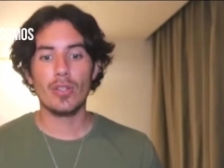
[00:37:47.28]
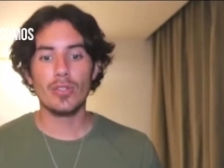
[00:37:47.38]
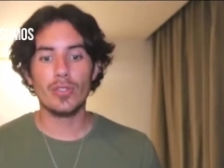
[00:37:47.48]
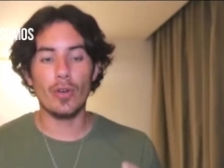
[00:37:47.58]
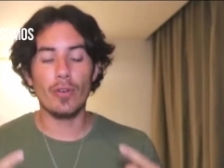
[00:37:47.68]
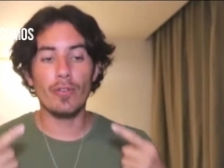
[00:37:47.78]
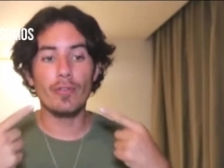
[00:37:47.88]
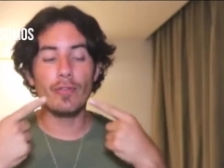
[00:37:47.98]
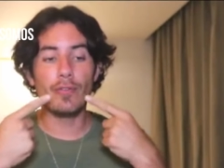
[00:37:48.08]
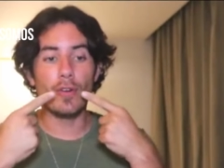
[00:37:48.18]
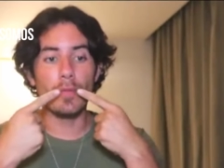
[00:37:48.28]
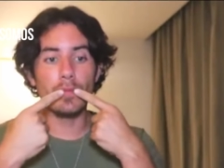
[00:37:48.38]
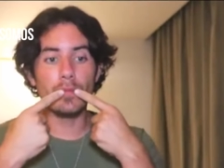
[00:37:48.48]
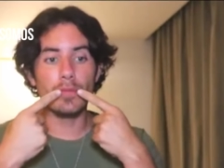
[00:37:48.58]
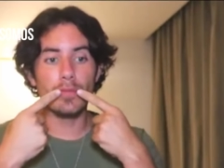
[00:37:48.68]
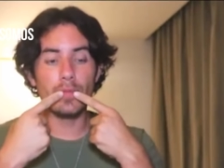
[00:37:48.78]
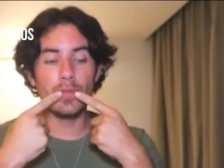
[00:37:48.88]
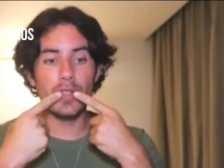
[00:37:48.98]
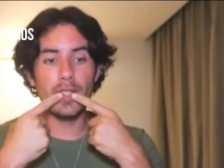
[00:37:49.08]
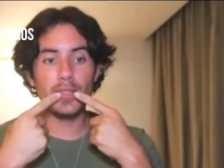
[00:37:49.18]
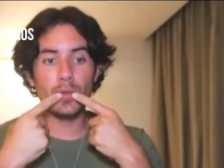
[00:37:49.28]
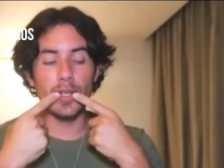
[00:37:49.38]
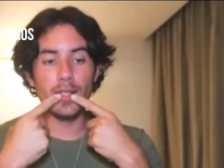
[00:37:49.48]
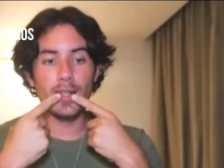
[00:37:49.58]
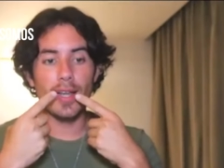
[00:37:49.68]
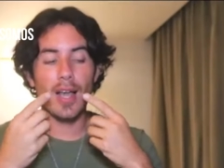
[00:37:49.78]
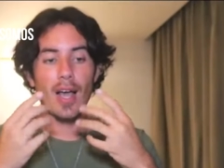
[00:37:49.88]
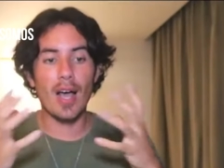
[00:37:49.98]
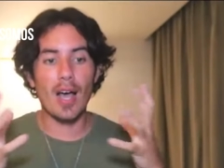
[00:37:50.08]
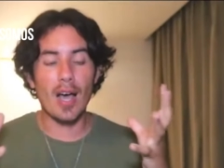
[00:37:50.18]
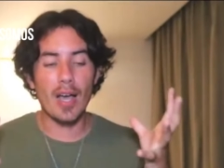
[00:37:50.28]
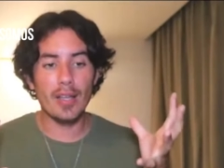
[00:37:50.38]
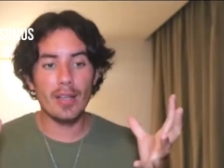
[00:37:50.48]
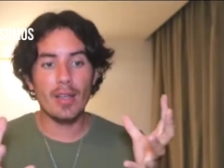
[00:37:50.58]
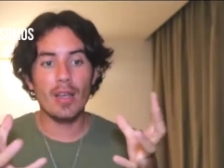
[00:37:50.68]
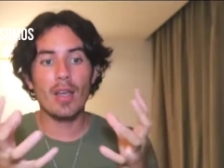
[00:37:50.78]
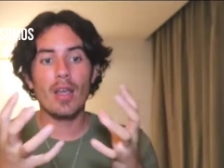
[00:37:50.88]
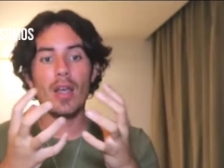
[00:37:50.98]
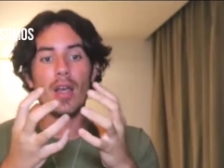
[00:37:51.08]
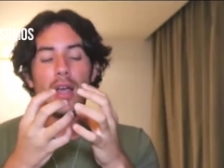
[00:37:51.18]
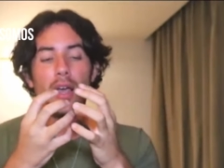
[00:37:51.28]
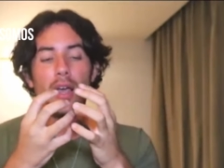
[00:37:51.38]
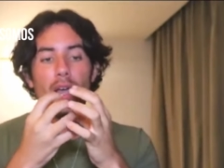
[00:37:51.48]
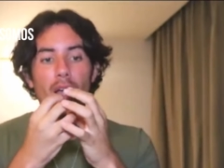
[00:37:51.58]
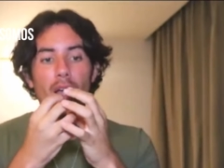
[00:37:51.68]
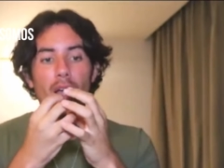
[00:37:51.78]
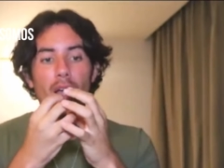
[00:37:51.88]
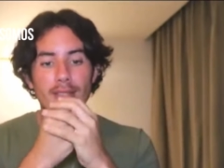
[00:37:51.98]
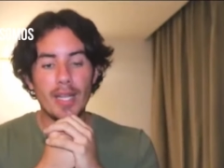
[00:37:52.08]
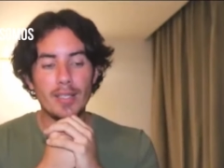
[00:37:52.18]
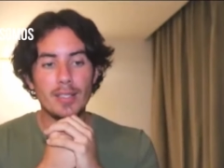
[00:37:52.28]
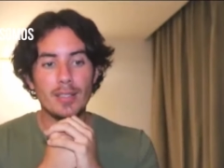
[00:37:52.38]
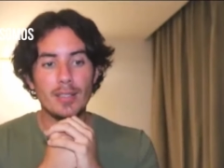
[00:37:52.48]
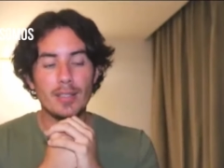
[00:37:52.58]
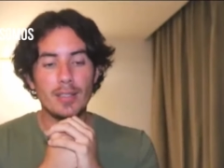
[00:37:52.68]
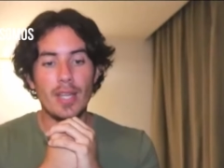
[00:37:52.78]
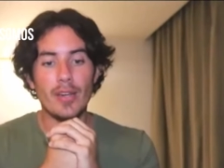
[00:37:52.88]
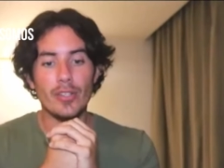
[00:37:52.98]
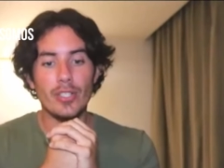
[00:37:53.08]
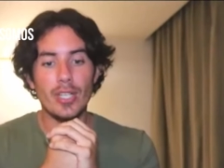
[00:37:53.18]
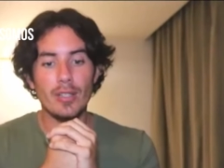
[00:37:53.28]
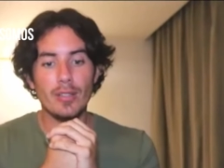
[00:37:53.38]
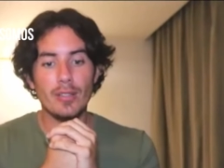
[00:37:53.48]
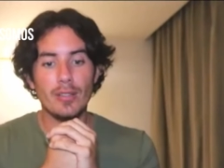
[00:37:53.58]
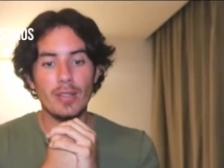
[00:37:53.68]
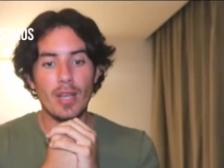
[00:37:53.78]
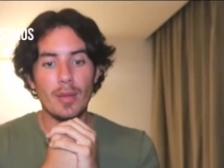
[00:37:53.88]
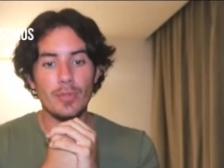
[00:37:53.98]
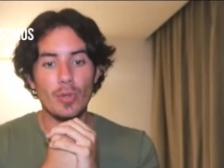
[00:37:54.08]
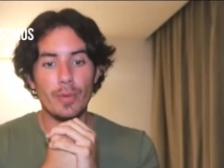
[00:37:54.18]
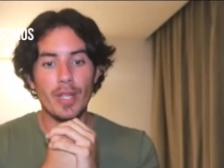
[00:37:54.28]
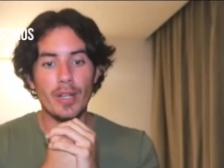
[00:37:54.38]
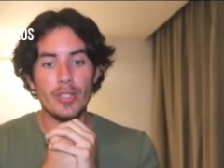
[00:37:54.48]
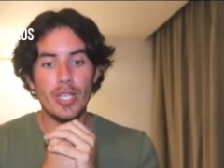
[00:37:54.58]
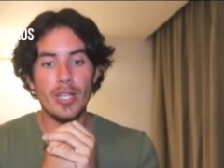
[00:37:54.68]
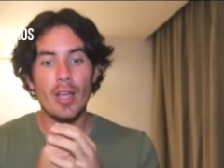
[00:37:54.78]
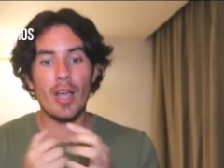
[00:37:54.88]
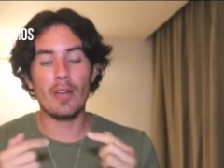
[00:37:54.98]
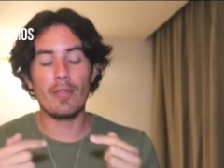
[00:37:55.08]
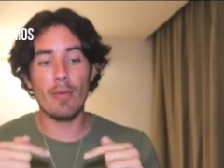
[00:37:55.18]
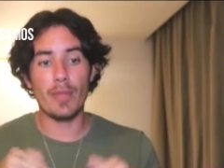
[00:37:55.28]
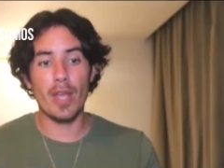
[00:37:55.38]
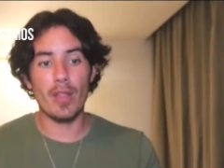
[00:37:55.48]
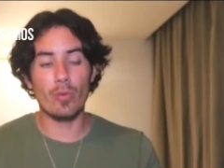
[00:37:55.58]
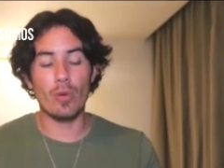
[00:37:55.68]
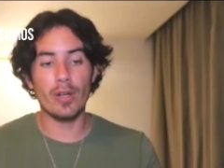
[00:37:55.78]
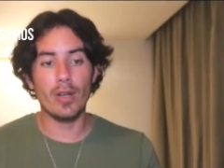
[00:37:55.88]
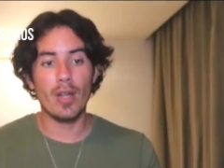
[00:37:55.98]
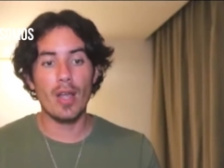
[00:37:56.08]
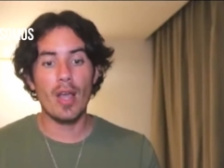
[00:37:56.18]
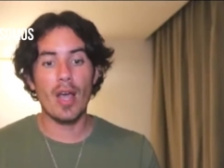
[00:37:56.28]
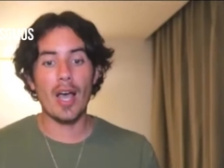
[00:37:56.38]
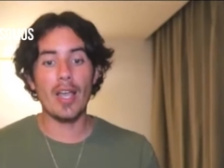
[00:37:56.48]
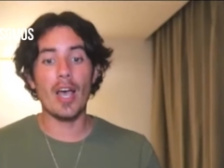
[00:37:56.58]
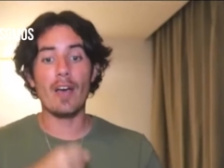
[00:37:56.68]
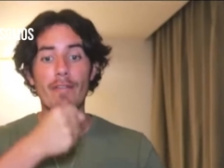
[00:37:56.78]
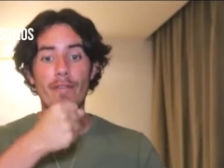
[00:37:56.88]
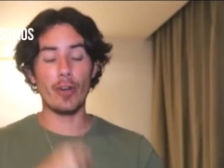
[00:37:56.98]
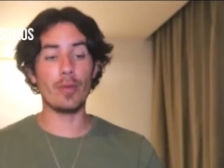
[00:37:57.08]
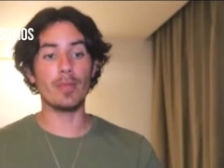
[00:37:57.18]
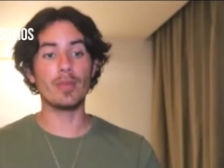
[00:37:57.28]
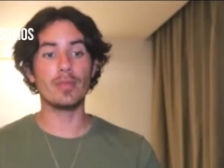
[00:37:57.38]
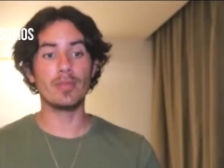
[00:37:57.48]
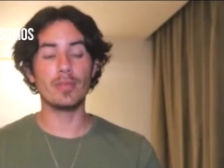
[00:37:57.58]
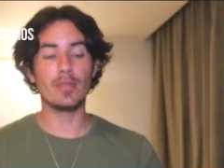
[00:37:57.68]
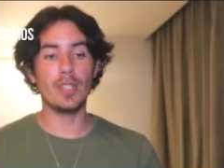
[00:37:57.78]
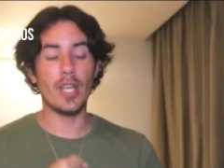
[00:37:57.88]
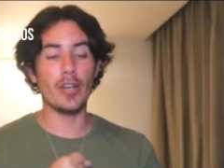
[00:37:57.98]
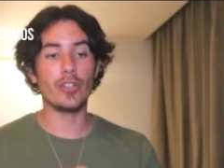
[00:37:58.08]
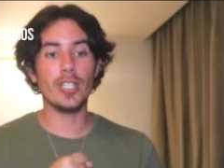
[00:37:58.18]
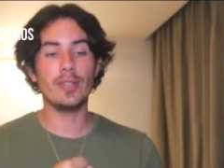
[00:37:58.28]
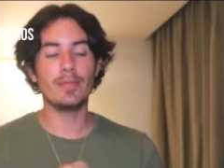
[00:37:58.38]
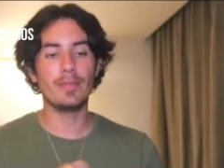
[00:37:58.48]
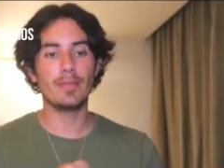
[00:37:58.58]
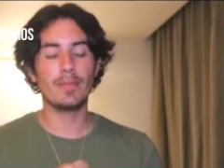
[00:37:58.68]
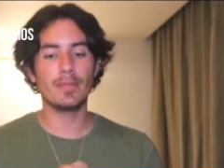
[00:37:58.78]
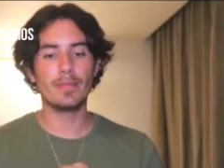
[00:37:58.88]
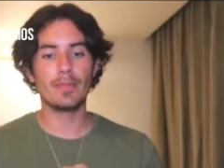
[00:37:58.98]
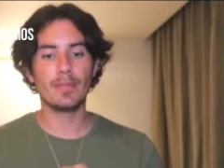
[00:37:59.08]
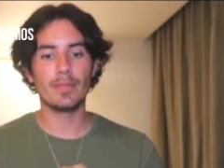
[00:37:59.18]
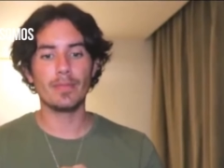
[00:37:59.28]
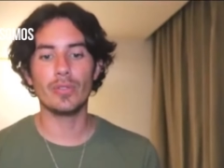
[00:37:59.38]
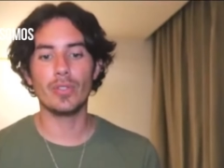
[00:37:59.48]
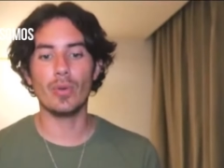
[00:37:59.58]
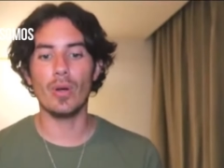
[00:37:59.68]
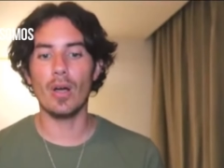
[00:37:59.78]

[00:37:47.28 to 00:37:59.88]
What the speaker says: So from this one, I assimilate the energy, absorb the energy, and from the other one, I affirm the energy. So